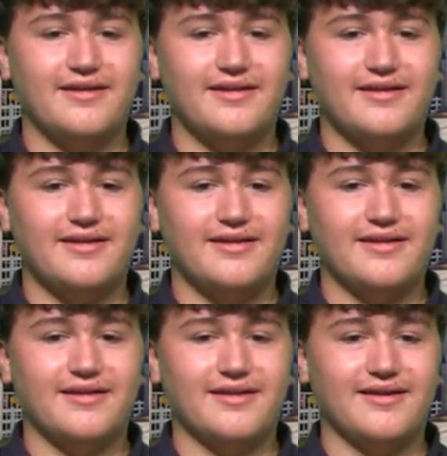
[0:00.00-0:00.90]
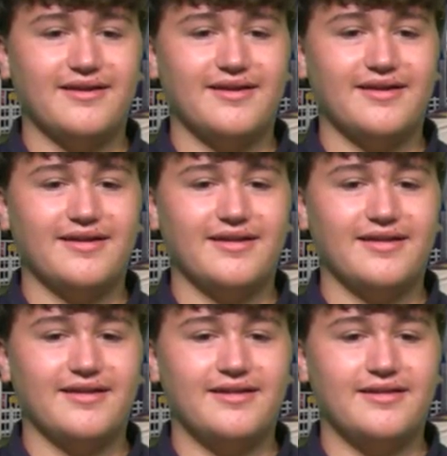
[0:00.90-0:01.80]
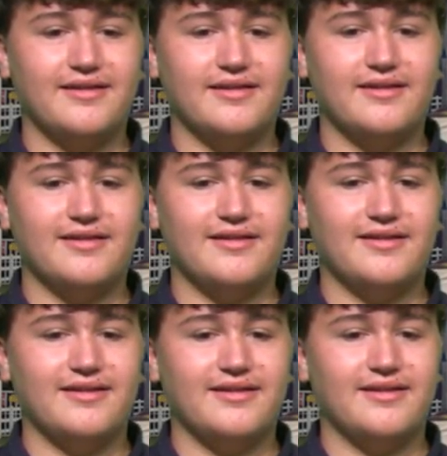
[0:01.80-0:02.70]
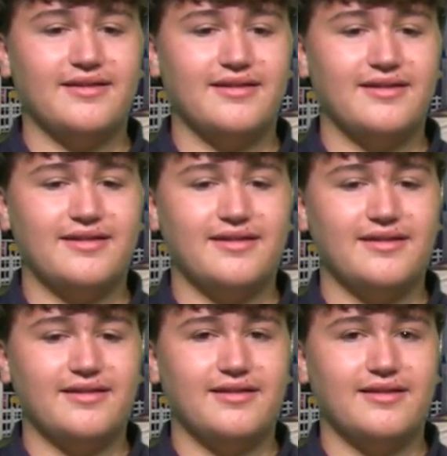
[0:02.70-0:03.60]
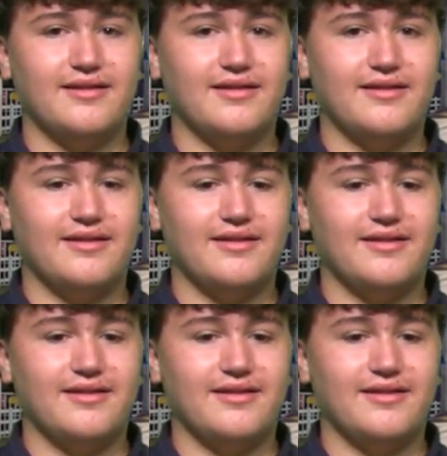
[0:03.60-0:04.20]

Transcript: (not speaking)